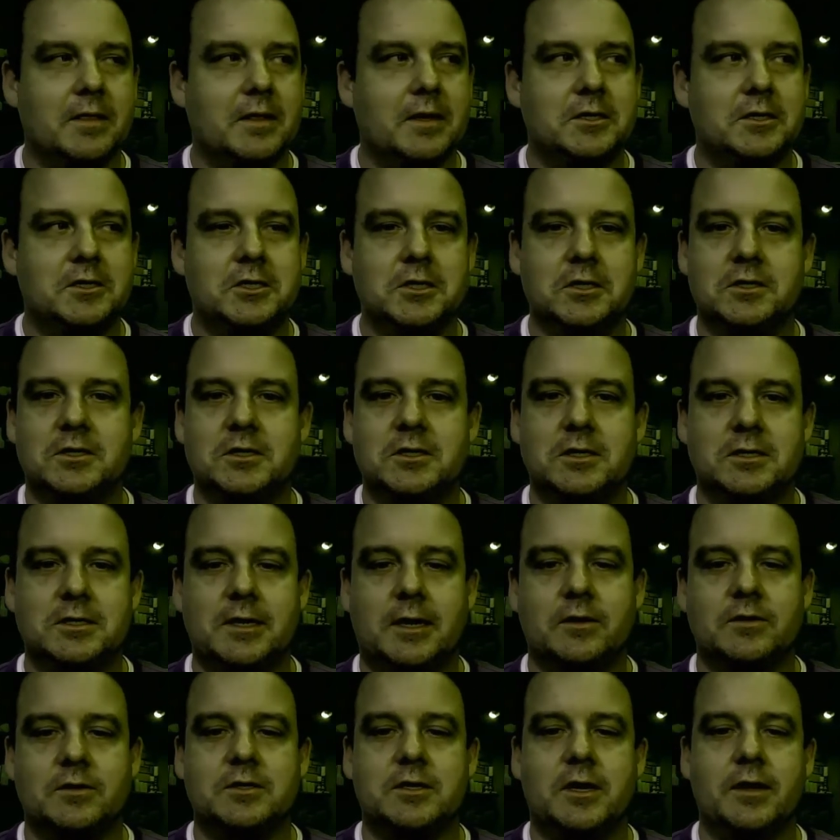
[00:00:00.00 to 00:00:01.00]
that she sees
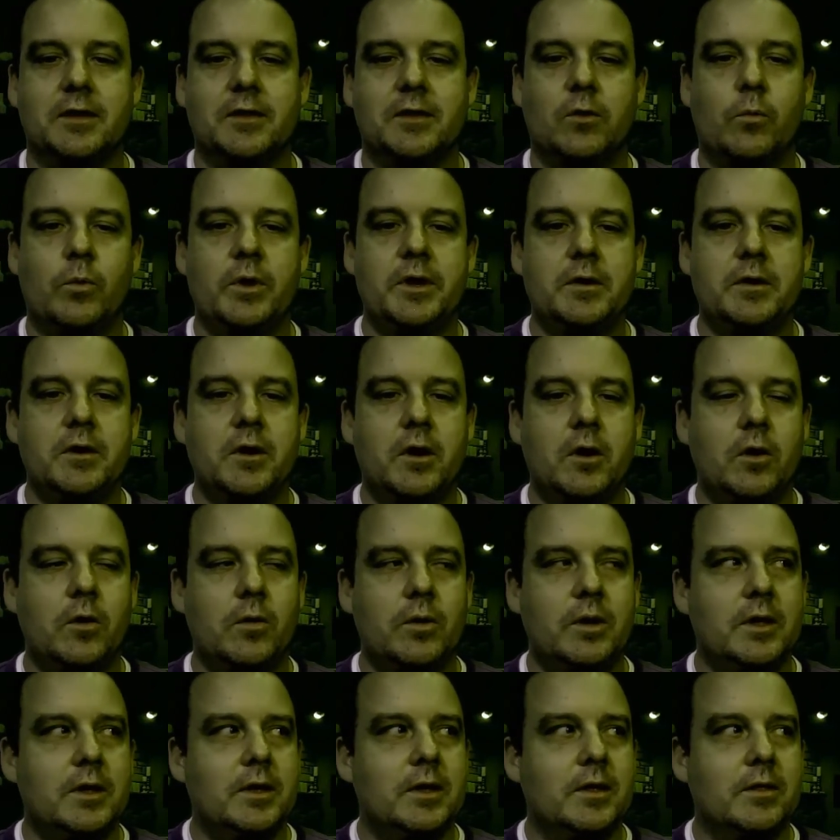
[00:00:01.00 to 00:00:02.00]
outside the
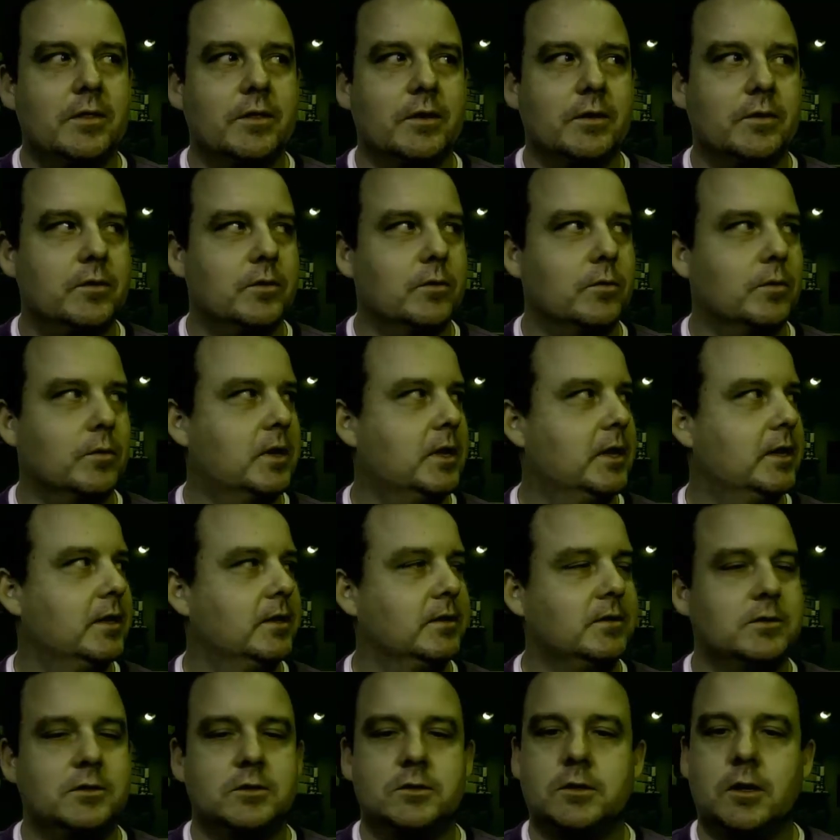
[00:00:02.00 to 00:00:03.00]
window. The two
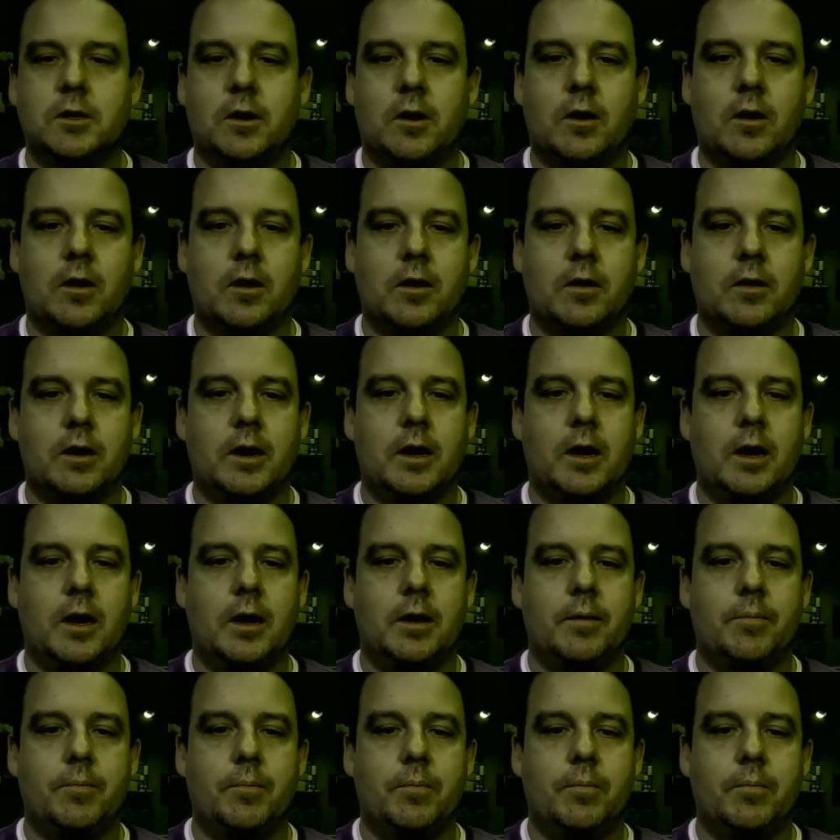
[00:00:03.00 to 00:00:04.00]
kids
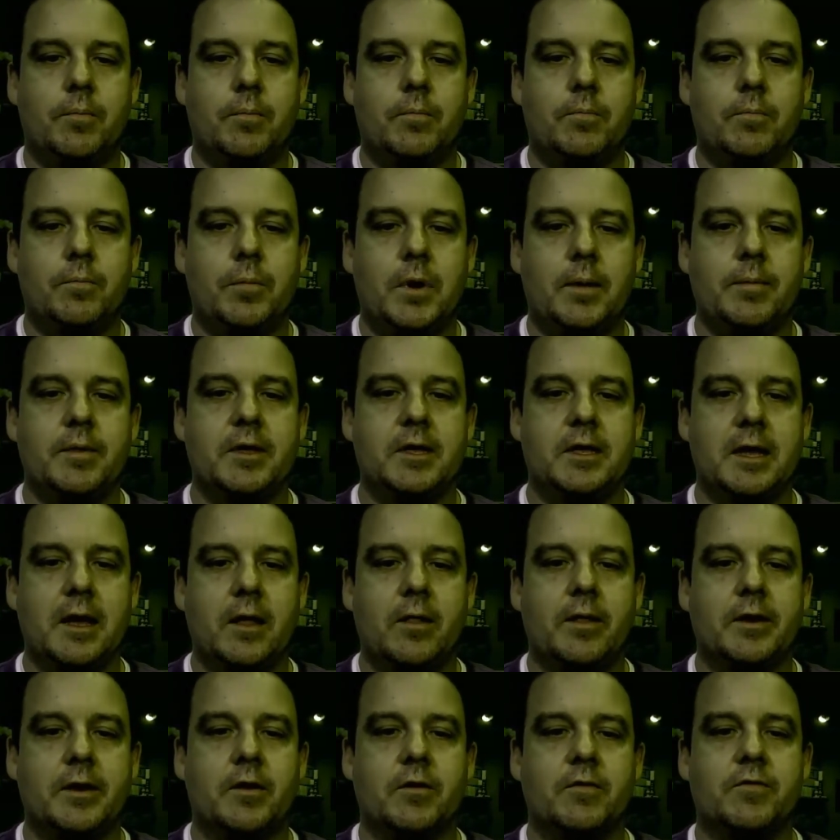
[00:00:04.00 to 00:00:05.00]
are probably
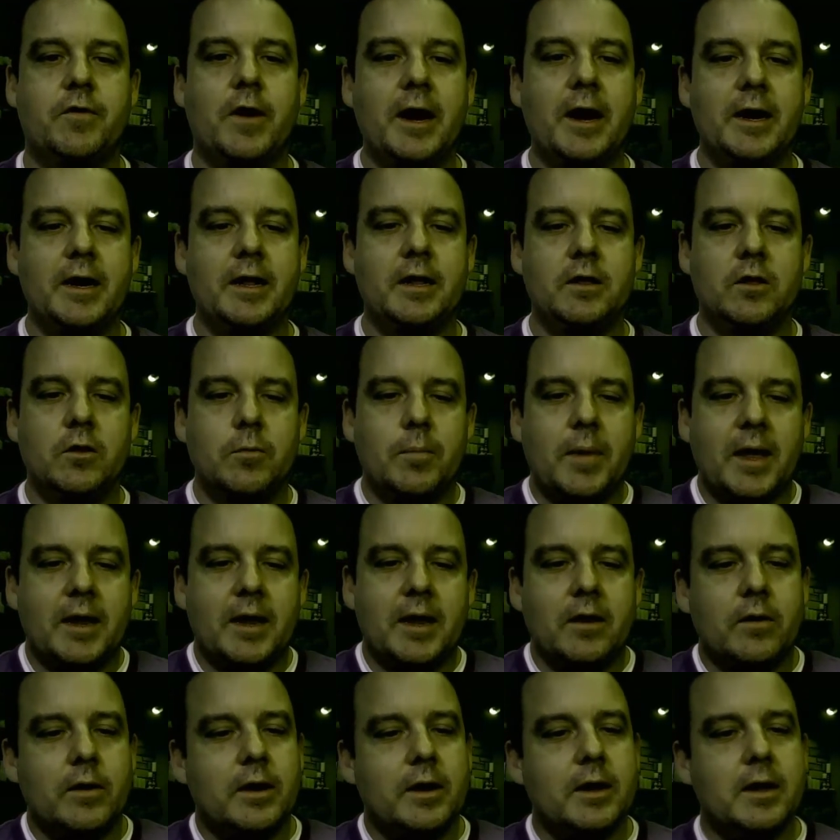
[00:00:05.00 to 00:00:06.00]
yelling or fighting. You may
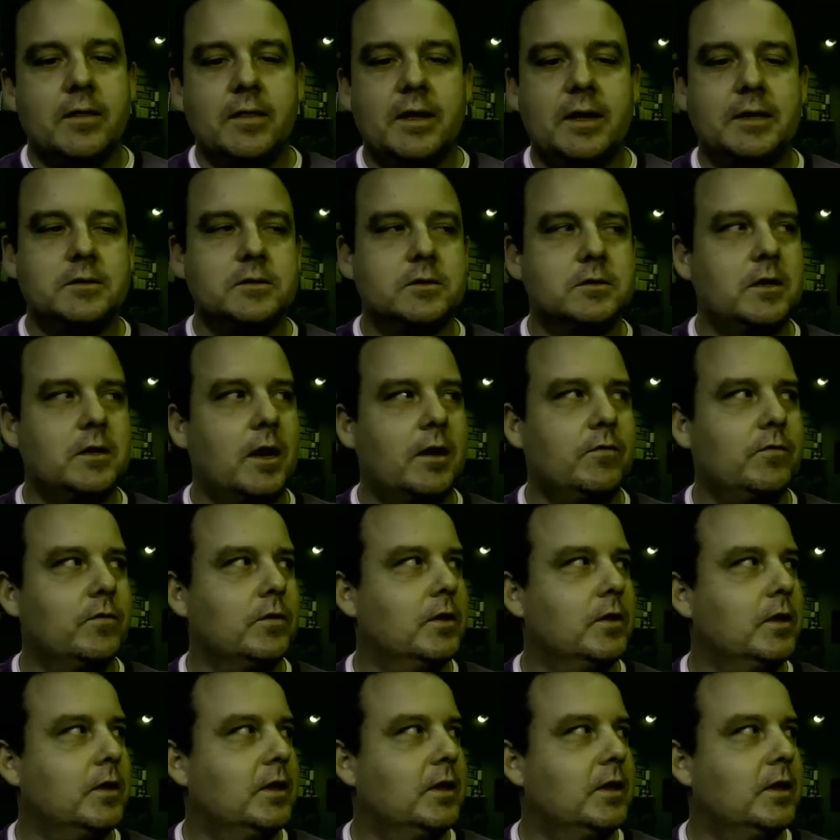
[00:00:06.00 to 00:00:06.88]
hear any of that stuff.